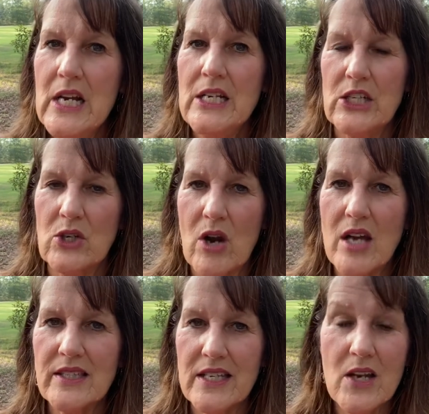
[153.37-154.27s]
to
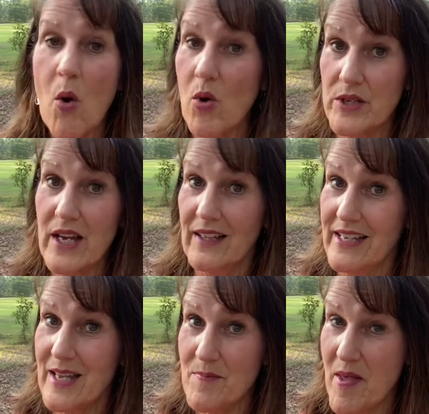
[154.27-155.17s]
cross it or telling
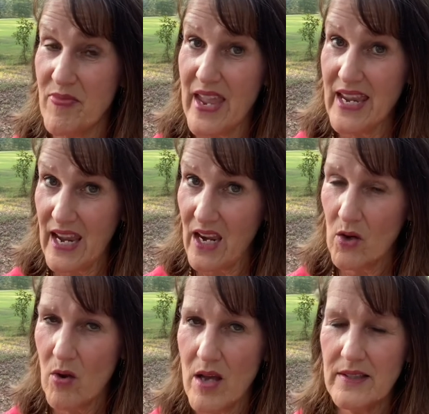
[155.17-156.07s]
them that they can't
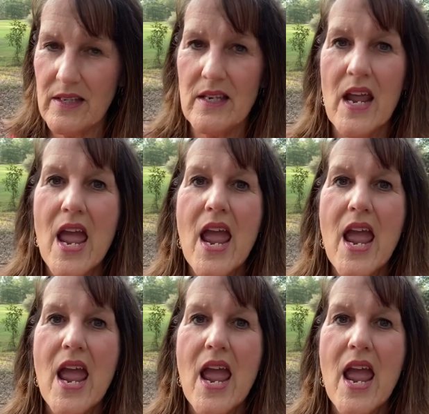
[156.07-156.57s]
cross it,